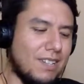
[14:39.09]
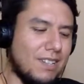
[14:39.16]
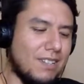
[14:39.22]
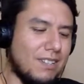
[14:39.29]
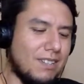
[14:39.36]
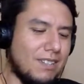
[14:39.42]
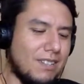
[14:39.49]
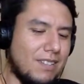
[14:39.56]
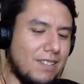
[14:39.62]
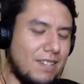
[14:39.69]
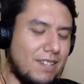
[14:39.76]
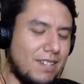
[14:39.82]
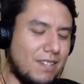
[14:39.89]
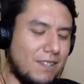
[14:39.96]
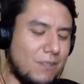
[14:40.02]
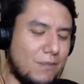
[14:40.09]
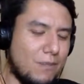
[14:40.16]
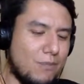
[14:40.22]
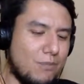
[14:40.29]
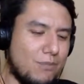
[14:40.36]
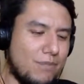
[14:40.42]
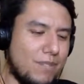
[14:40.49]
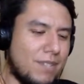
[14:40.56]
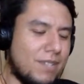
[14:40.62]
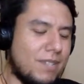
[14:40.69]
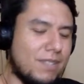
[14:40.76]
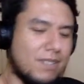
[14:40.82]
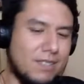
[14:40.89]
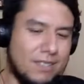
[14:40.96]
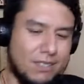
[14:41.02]
He said like
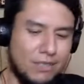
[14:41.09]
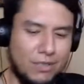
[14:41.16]
he